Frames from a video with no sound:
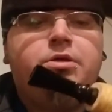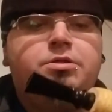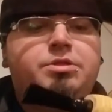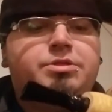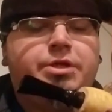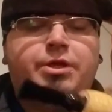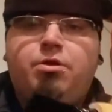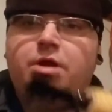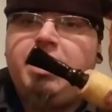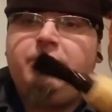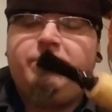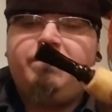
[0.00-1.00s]
This is a
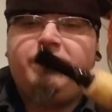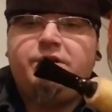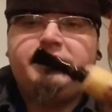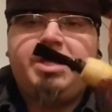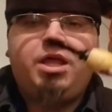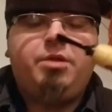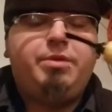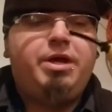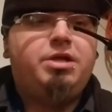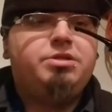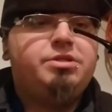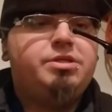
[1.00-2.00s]
great reverse
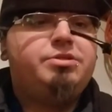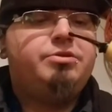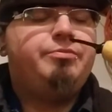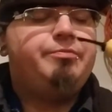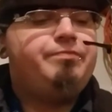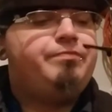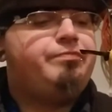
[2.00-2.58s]
calabash system.